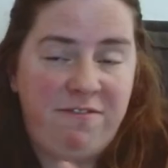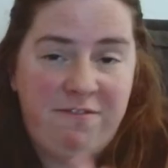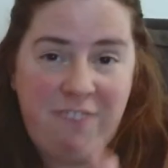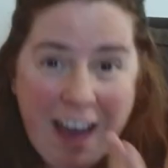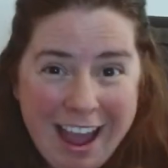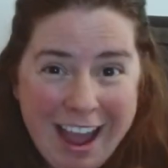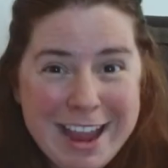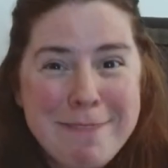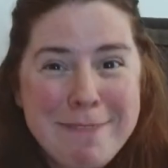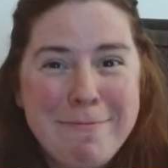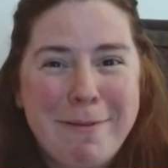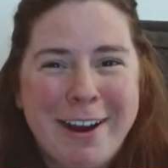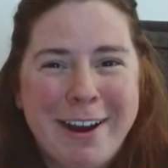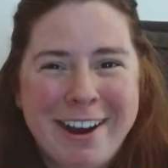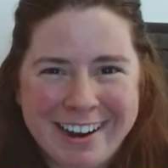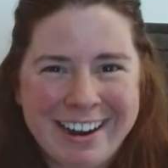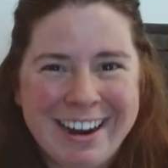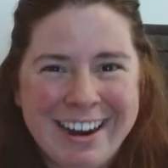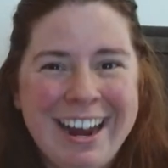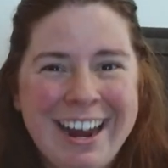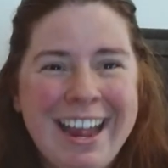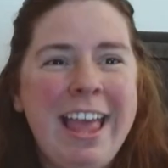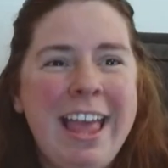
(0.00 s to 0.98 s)

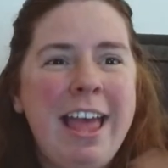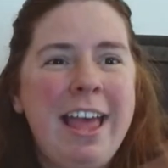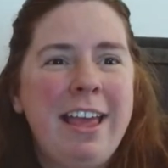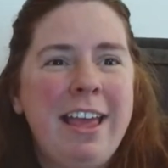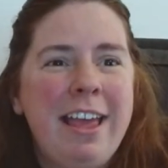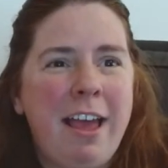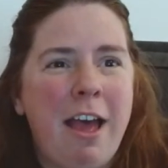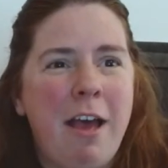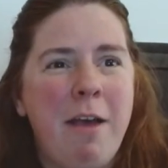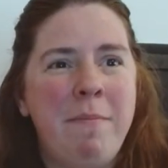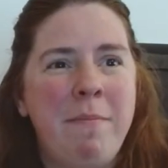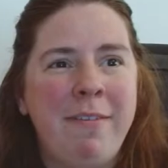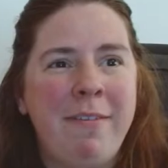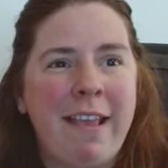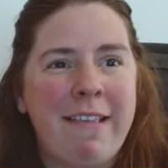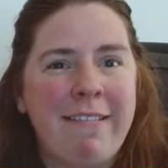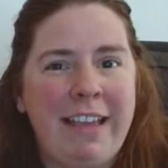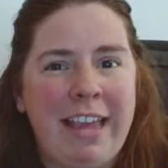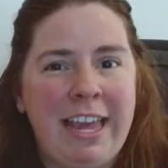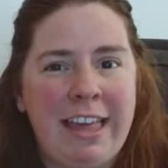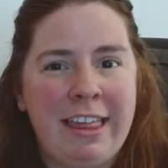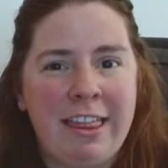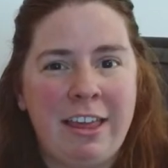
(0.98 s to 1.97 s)
fiber comes as
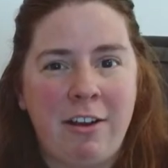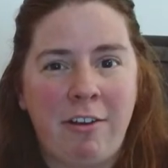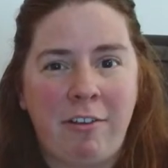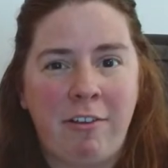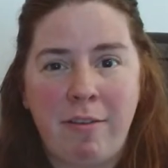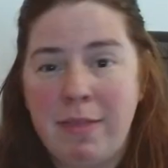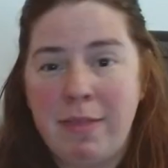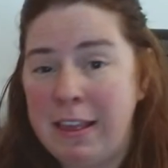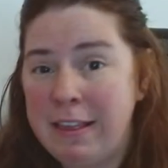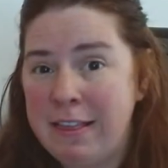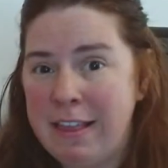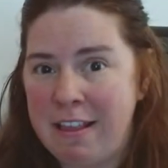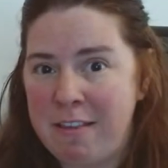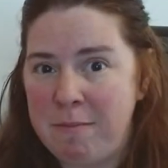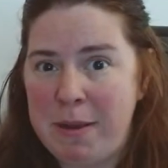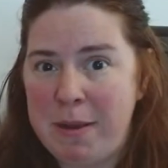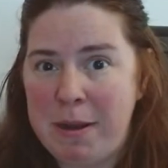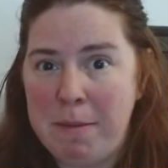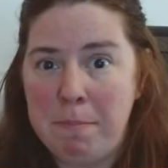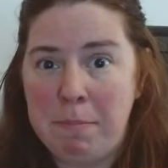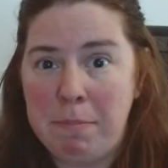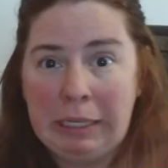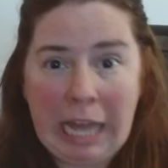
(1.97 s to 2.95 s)
either something that's
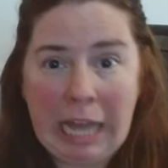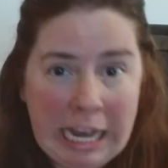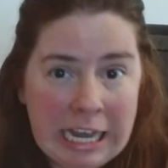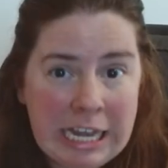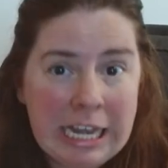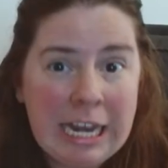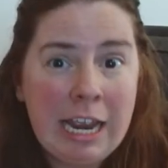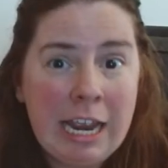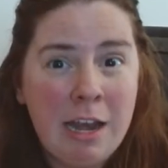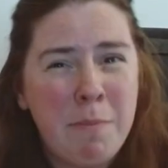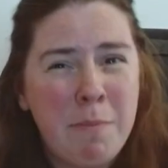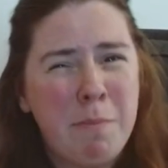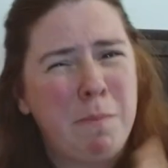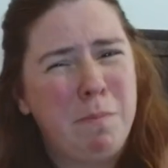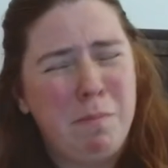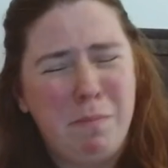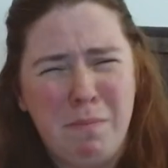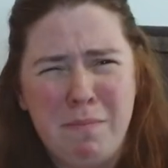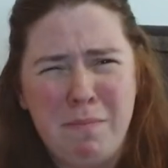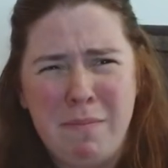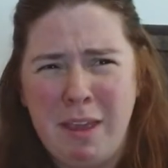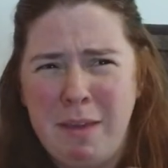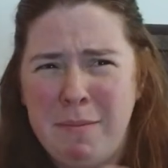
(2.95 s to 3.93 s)
been blended
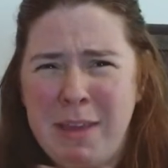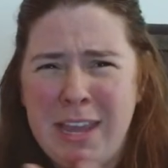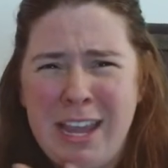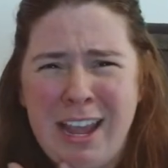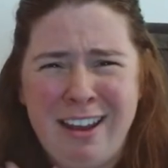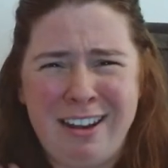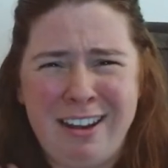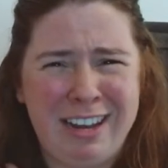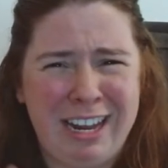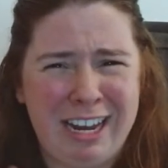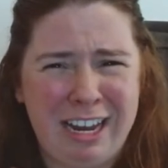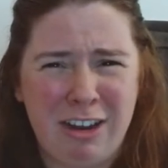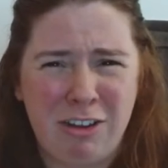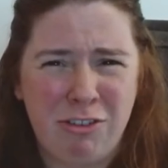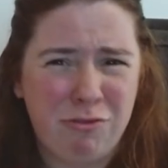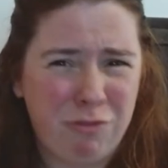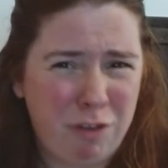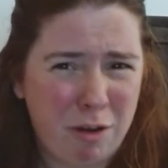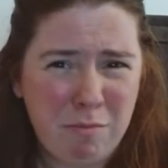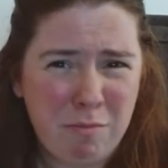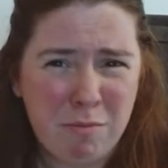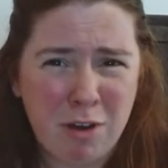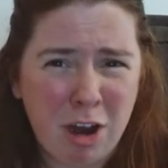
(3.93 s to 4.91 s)
maybe on like a
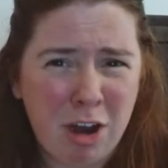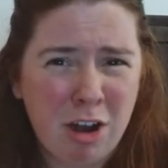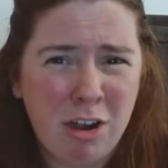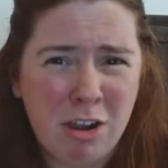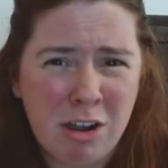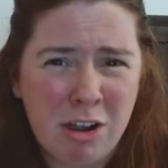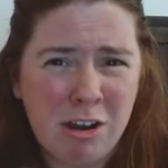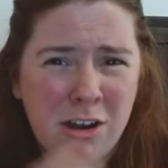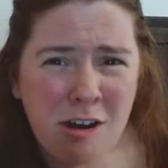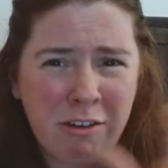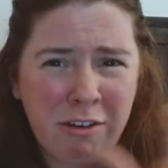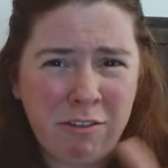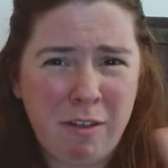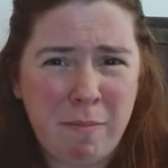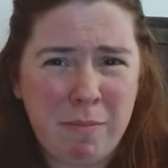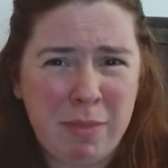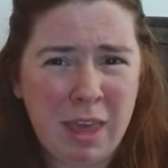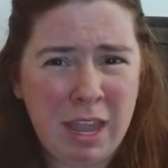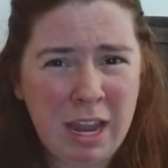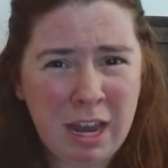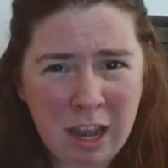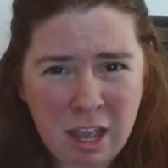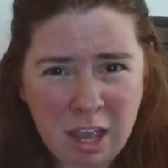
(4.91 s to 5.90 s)
drum carder or
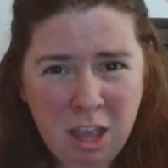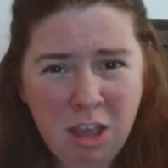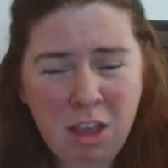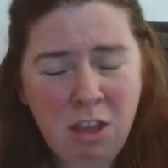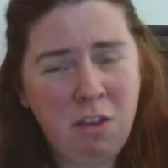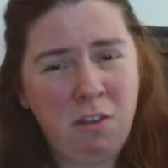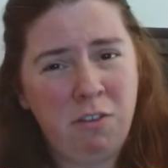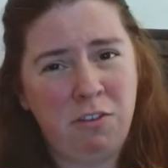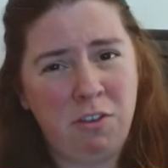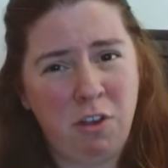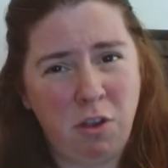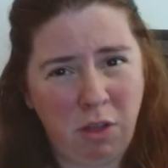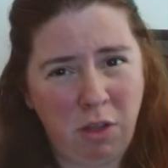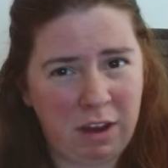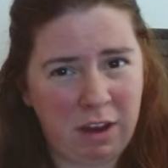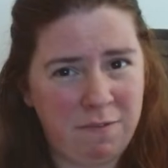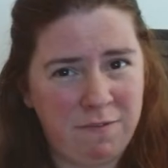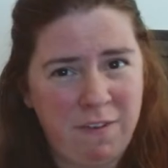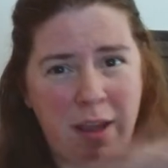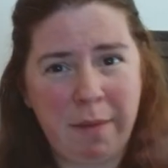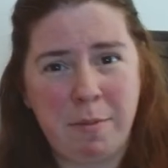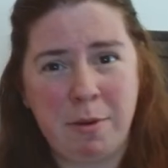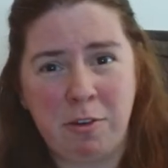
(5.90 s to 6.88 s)
something. So
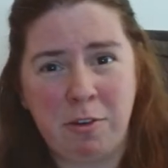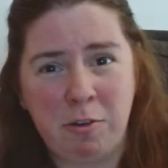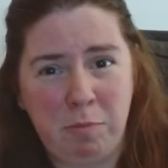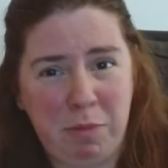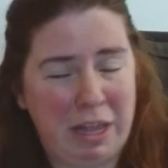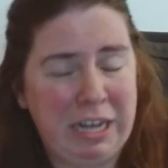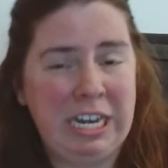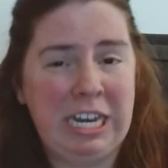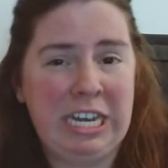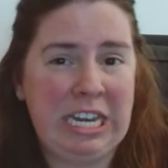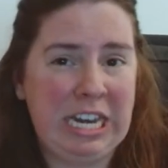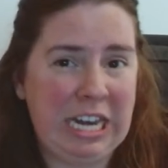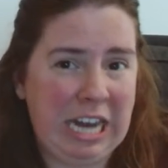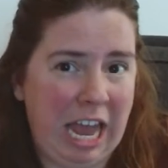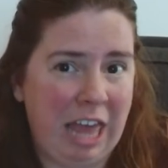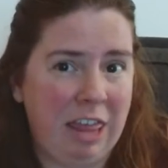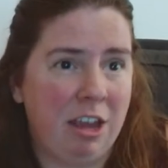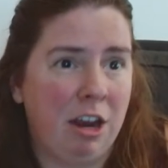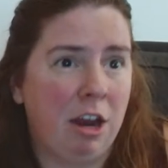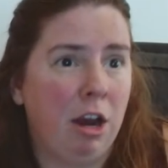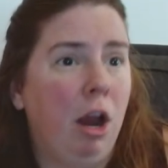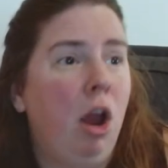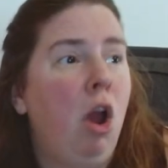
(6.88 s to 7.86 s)
fibers blended
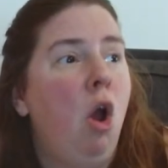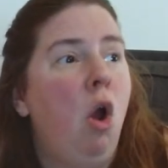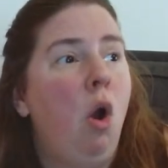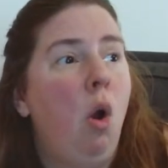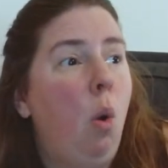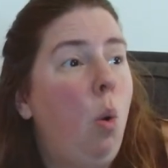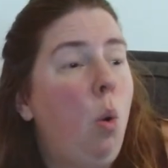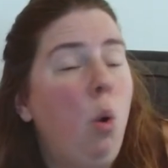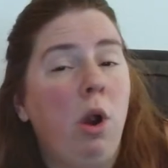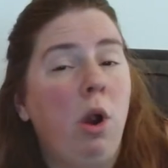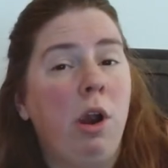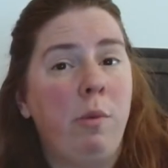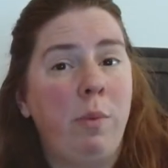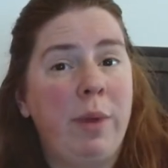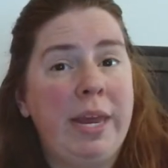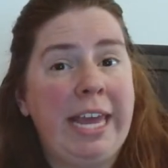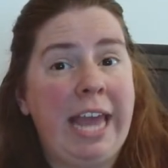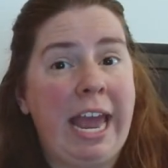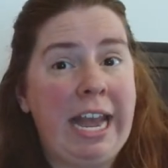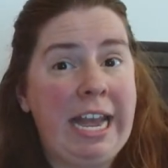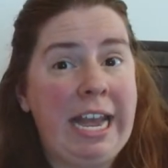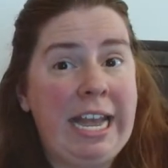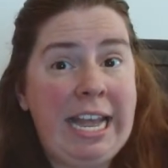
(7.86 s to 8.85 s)
together, or we
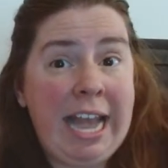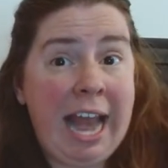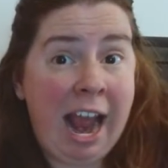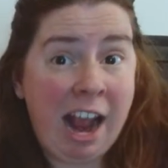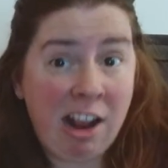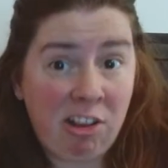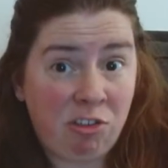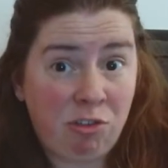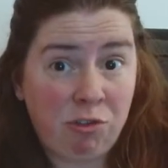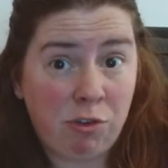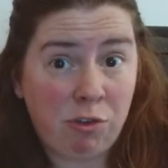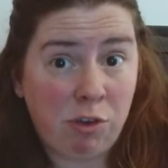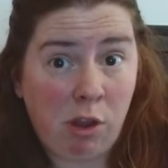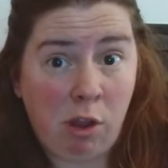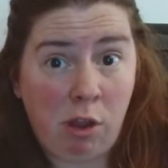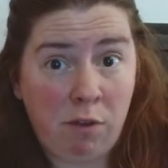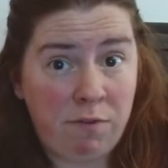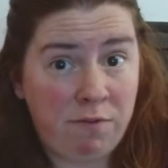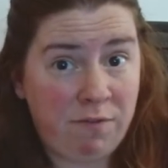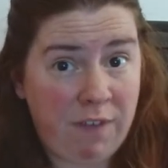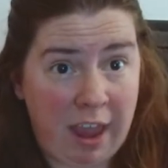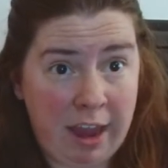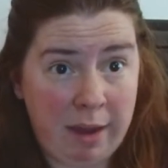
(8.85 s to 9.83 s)
get natural
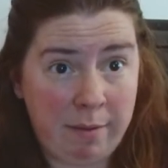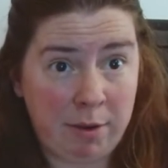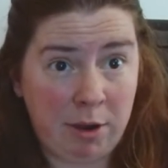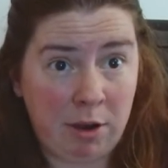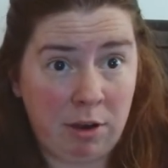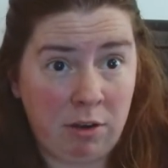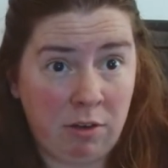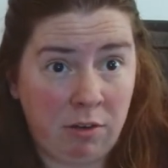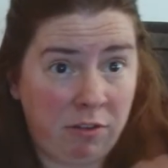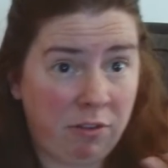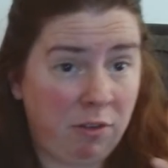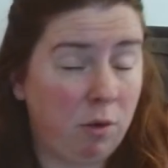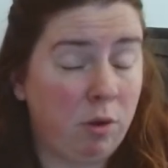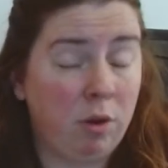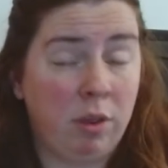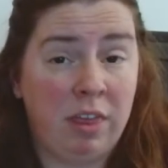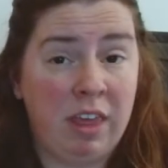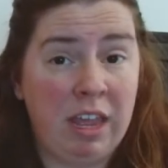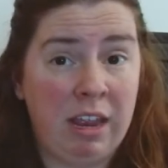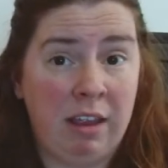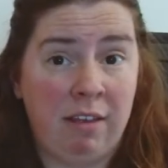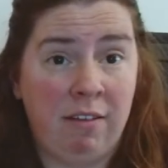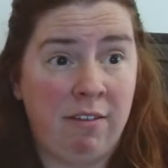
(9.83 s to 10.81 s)
fibers or
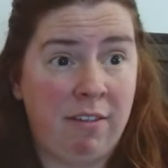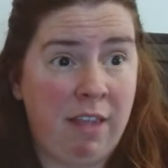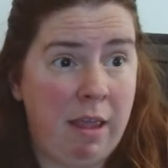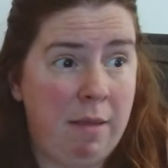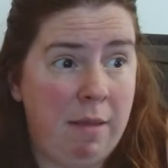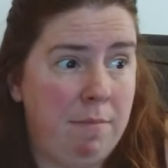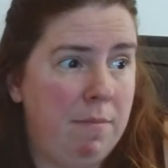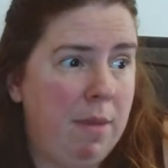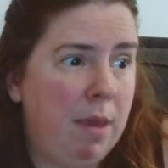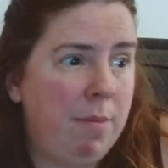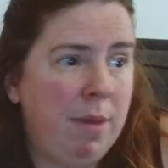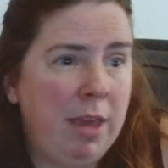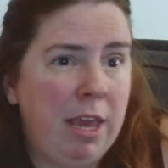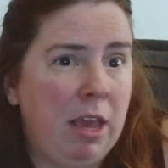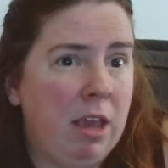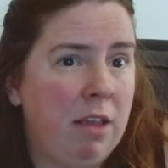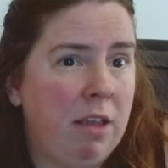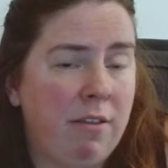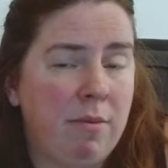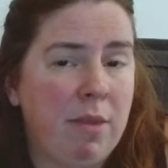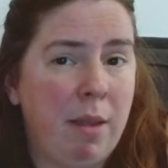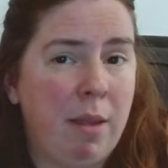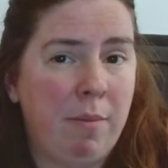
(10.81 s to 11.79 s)
things that maybe
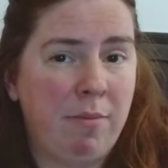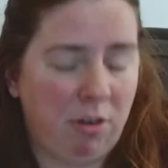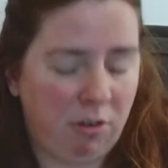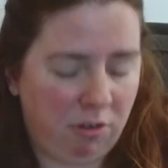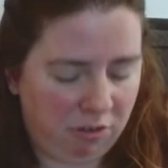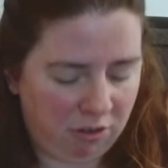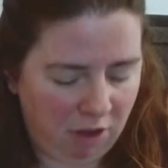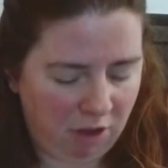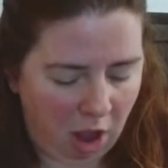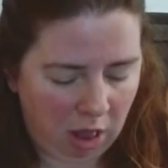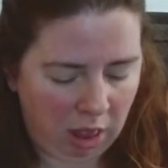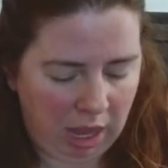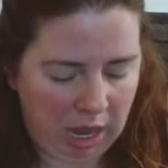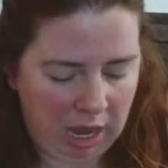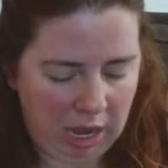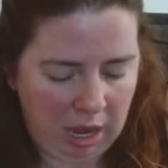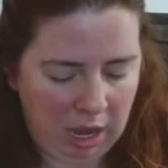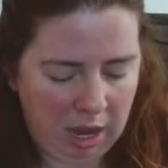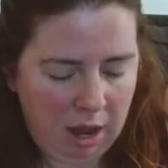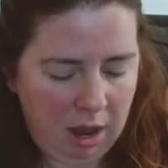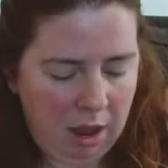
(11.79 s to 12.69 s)
sometimes are solid.